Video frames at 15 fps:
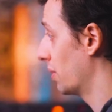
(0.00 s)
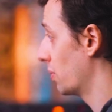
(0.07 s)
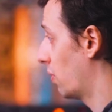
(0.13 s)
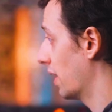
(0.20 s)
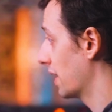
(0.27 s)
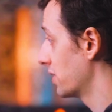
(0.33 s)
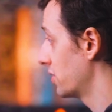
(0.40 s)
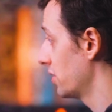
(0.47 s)
we
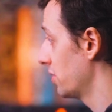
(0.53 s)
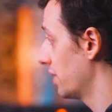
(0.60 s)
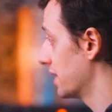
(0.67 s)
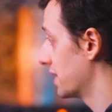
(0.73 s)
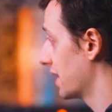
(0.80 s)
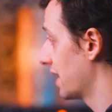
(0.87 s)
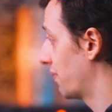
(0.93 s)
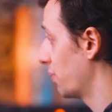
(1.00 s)
want to do
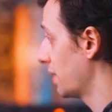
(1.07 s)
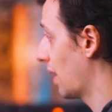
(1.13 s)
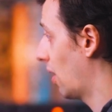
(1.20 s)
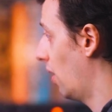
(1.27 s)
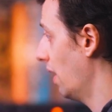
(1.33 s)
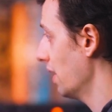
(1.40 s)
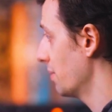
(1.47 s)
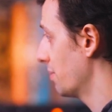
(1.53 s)
is if we
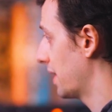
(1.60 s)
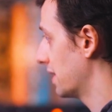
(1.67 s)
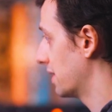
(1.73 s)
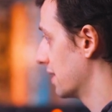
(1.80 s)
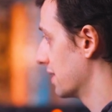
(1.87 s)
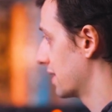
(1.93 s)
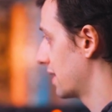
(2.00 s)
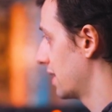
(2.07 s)
automate
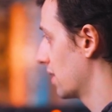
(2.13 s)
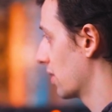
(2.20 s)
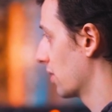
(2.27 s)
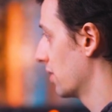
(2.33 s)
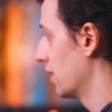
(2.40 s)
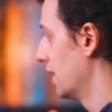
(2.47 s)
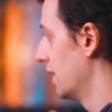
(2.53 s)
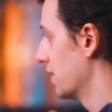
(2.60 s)
this
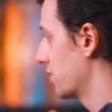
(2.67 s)
here